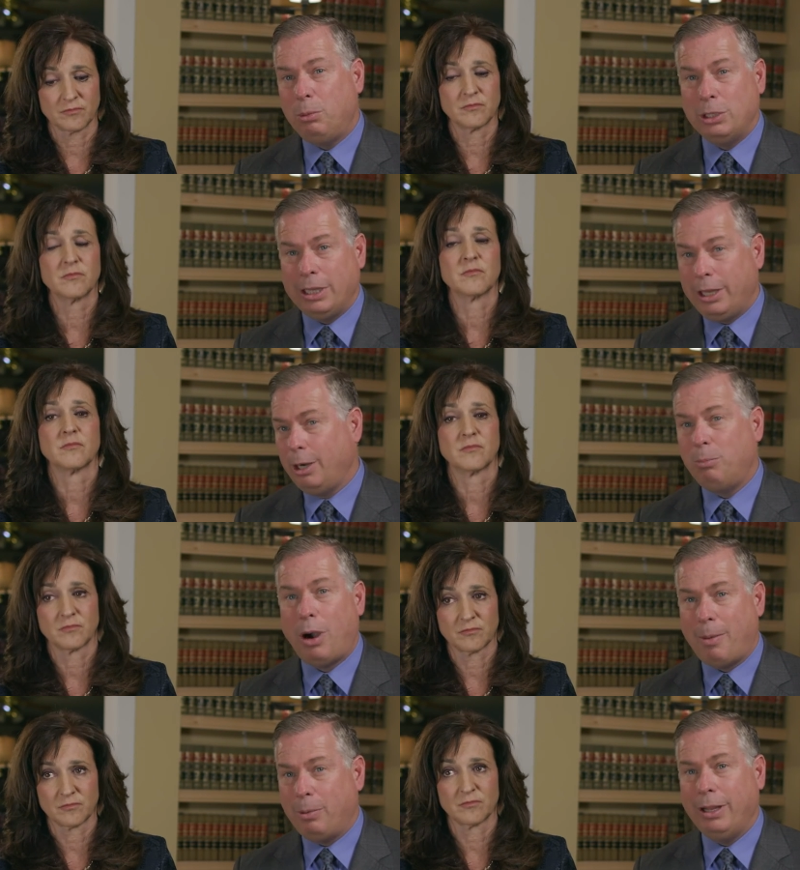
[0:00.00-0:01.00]
Speaker 1: particular
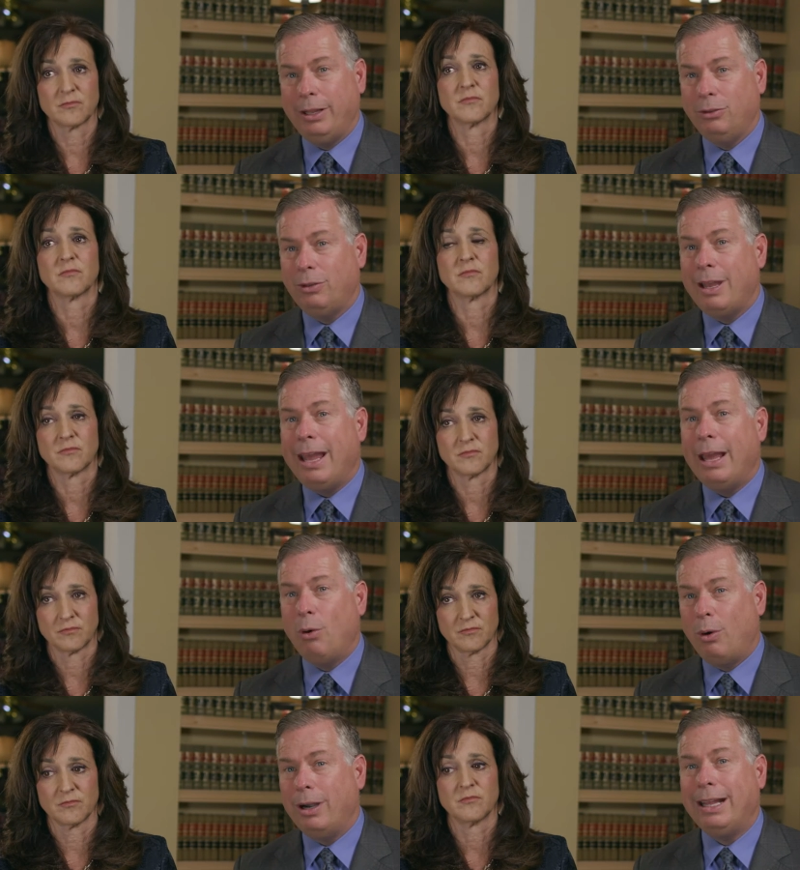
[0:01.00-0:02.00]
properties in
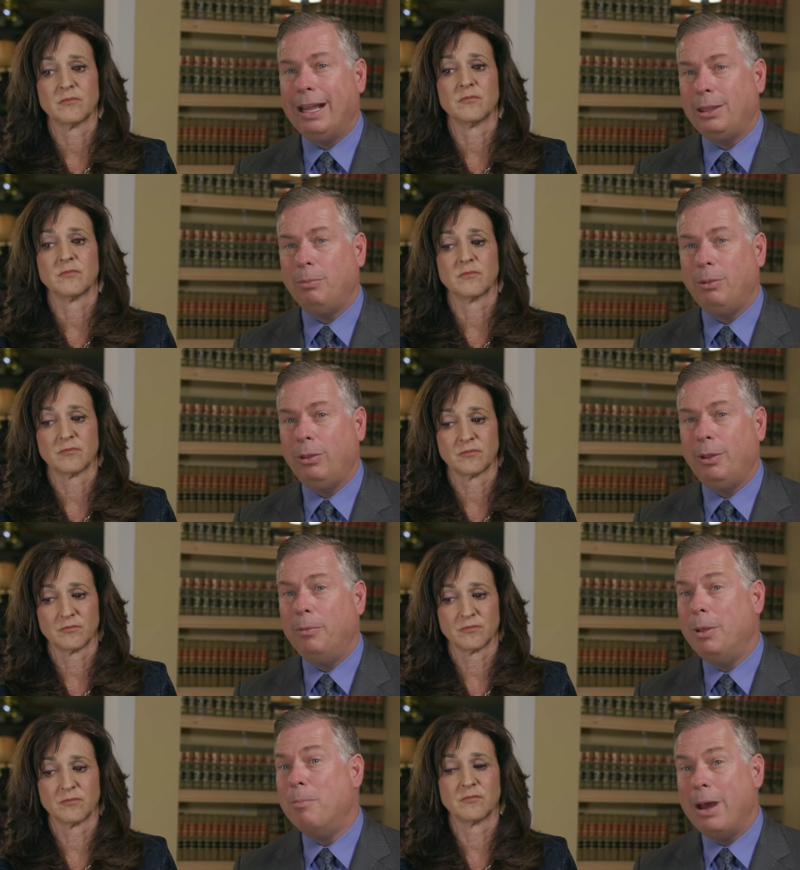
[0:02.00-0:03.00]
order to get the, the,
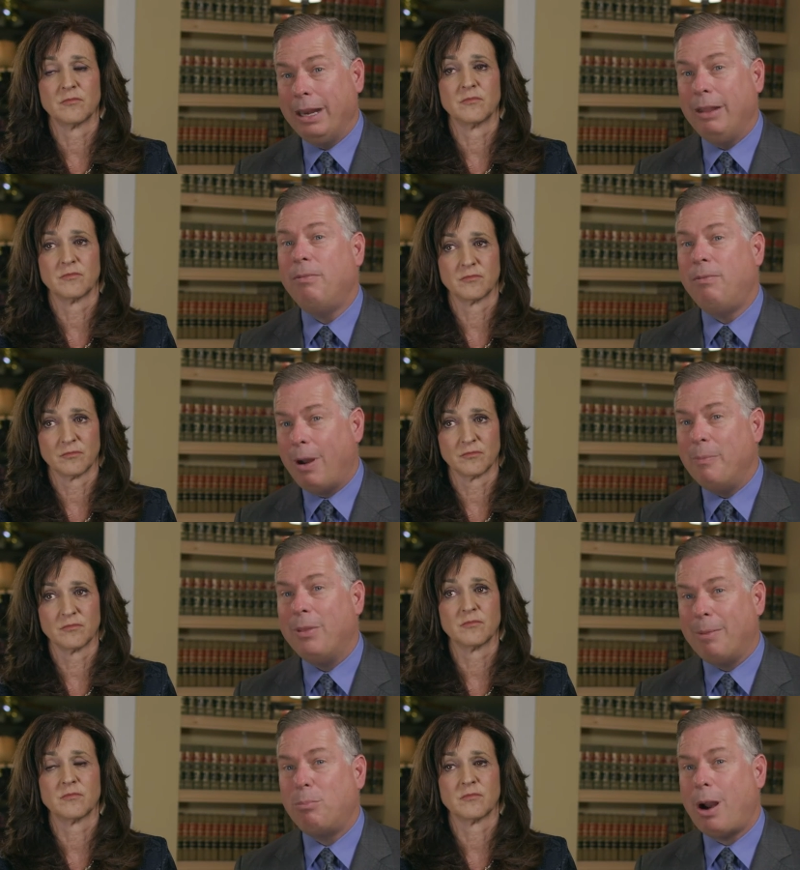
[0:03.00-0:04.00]
the money from
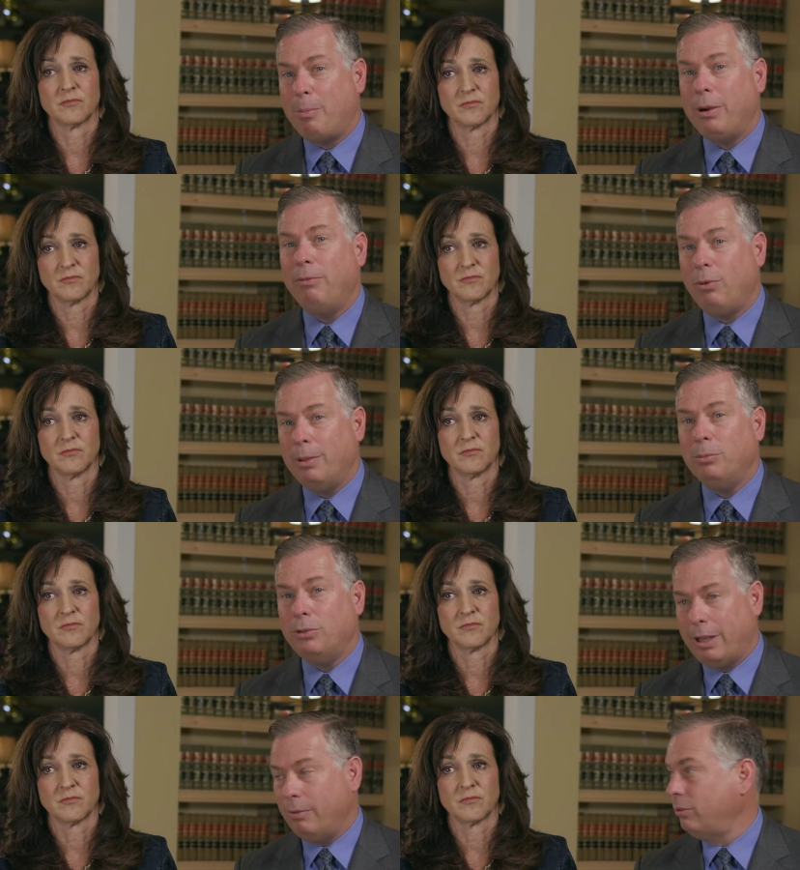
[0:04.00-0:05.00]
that property for
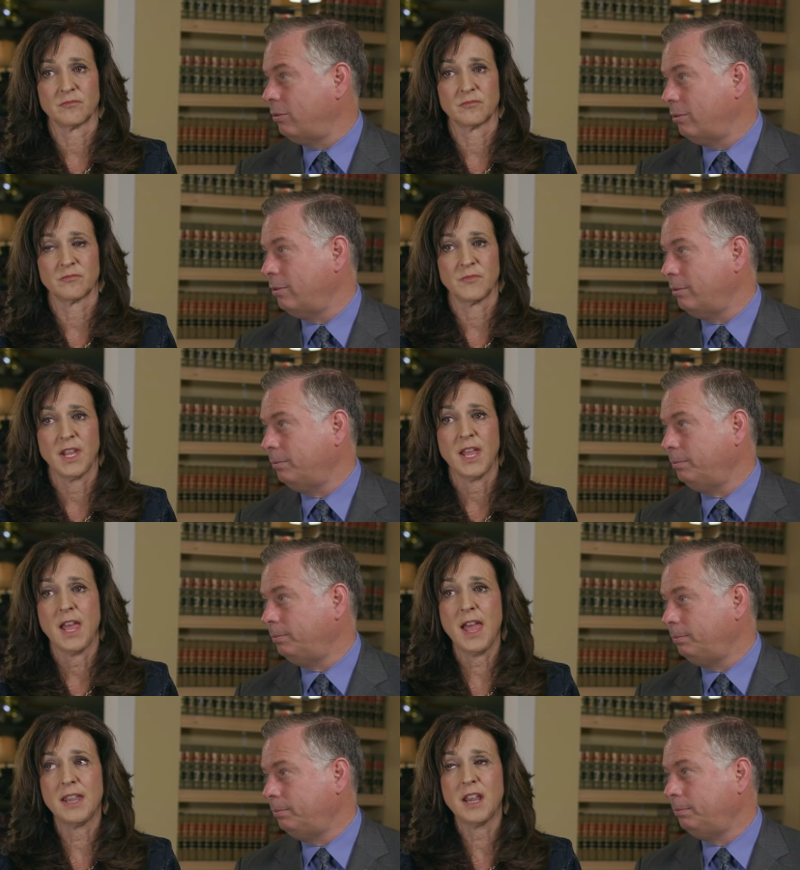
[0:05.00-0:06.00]
themselves.
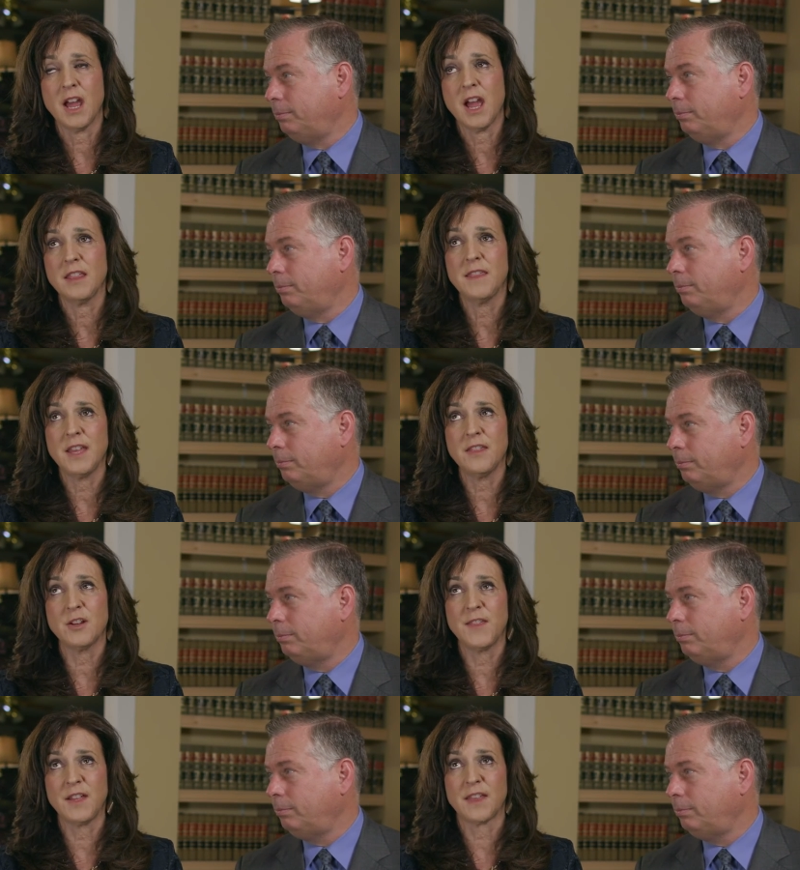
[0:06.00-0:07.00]
Speaker 2: And I, the
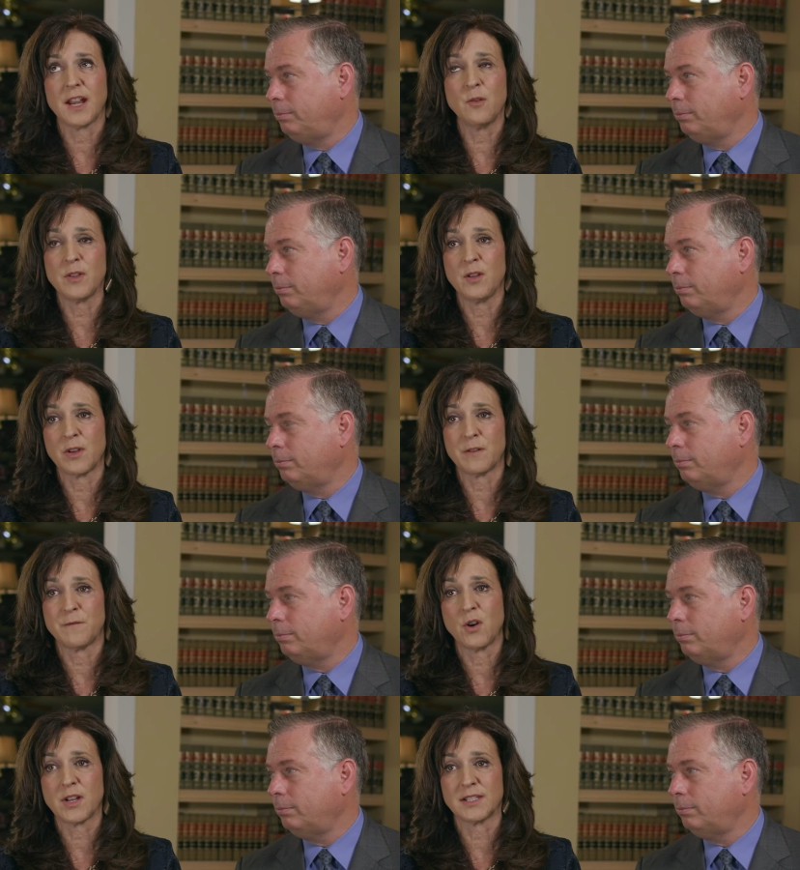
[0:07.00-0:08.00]
other thing that I really want to
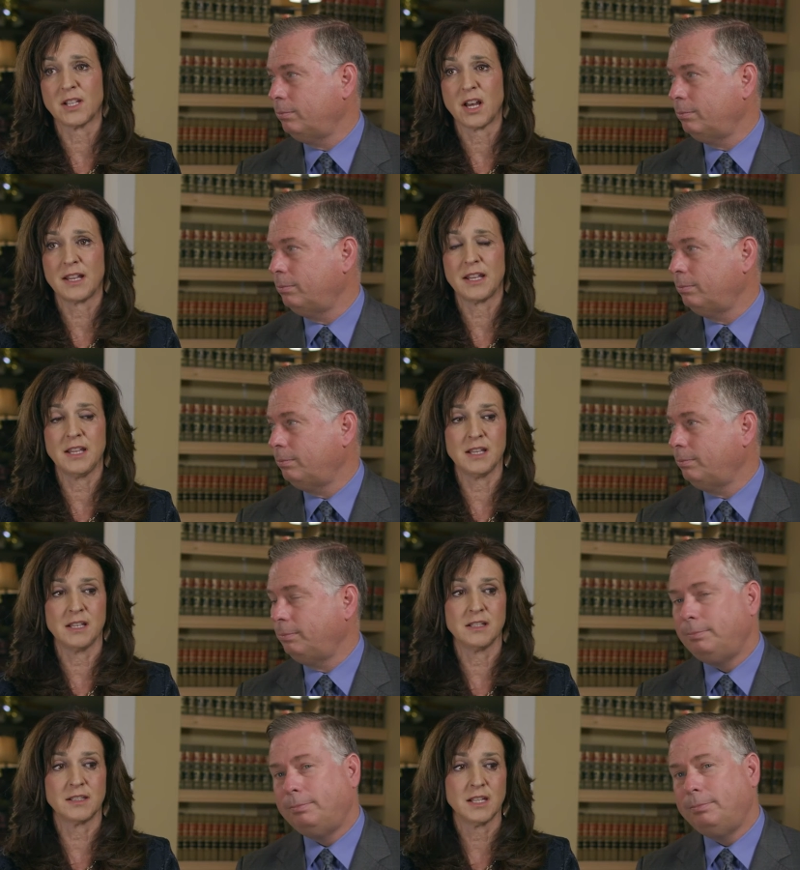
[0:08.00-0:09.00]
focus on
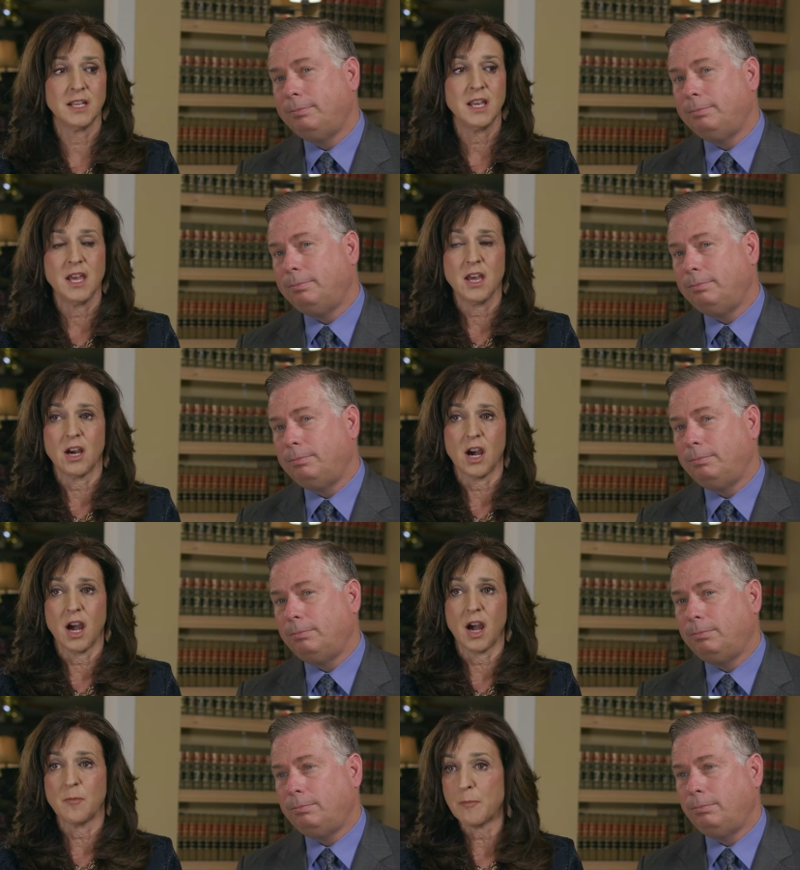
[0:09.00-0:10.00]
is
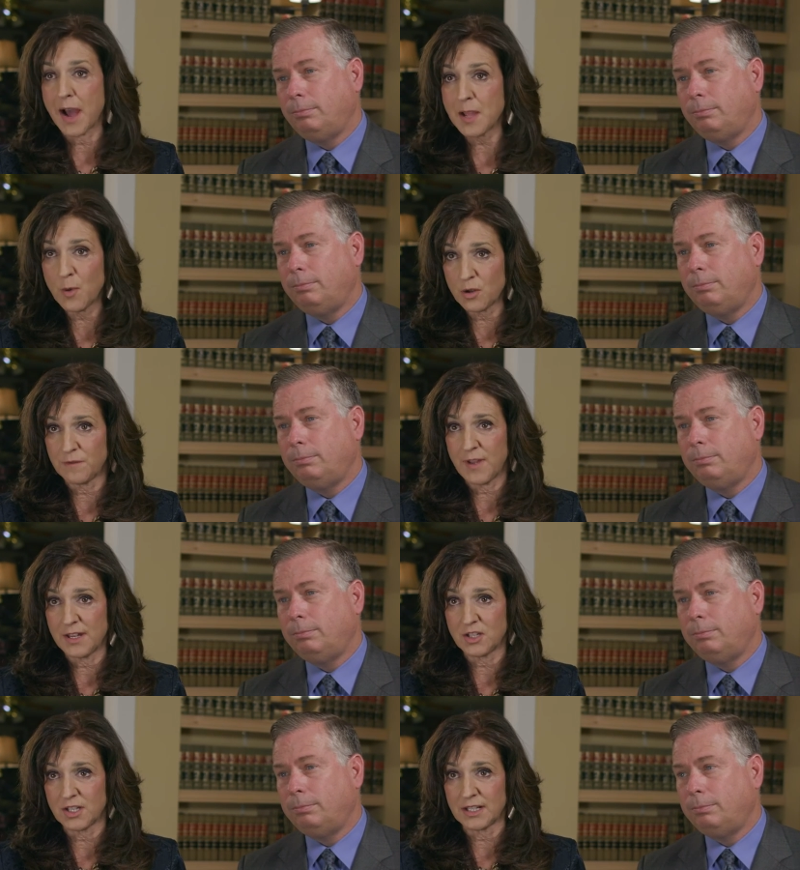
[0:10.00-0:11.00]
my
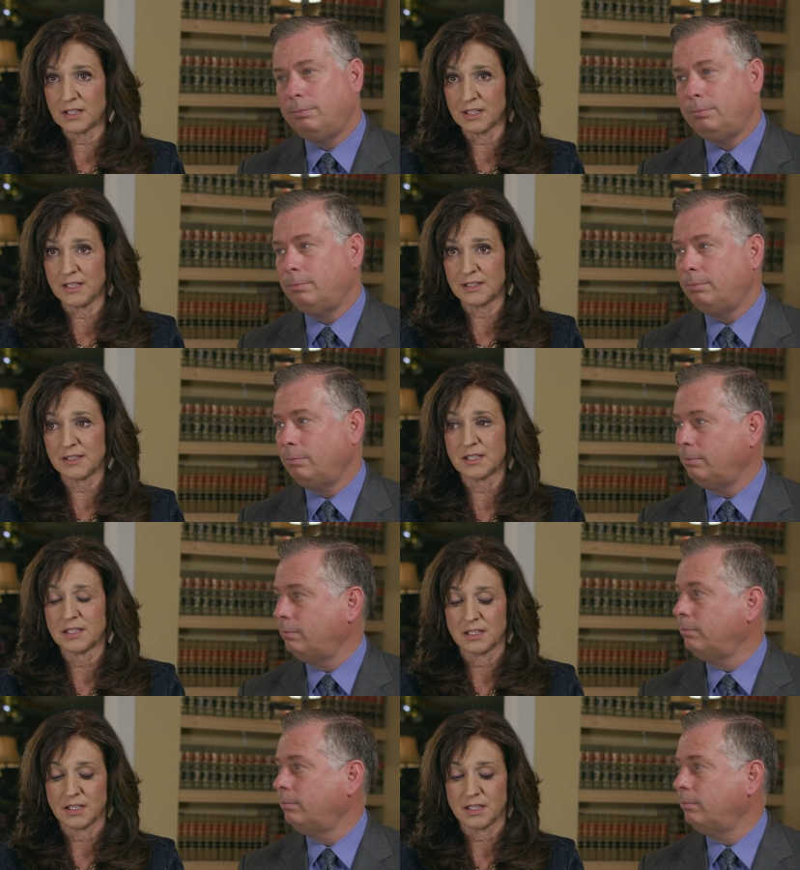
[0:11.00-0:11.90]
motivation, at least,